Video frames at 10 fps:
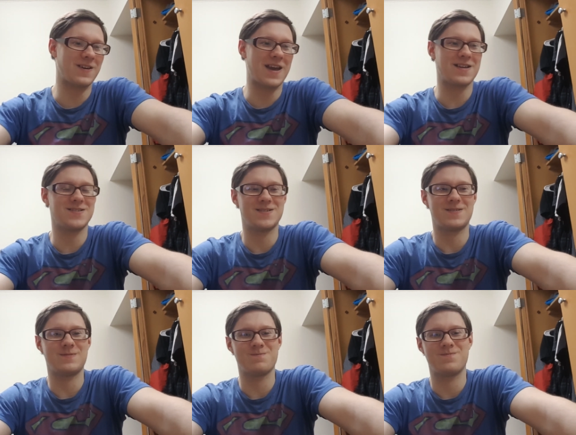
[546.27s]
Okay,
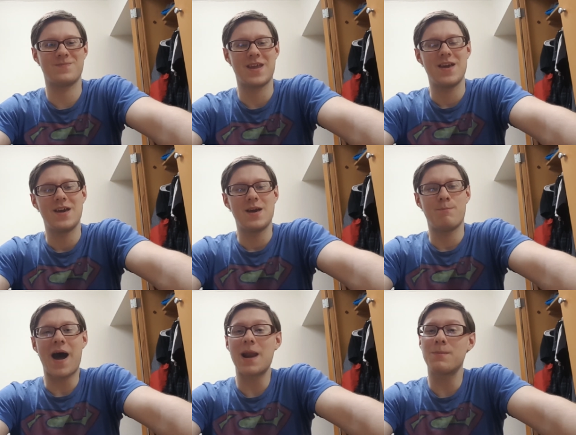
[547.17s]
so
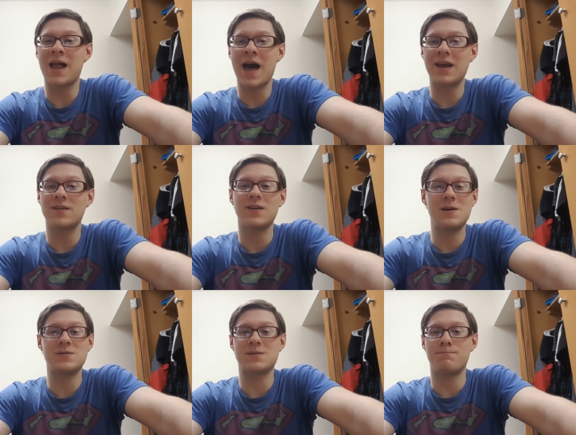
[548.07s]
bottom line,
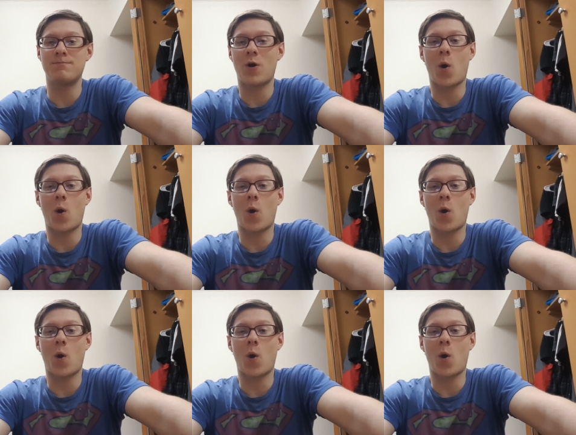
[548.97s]
it was a,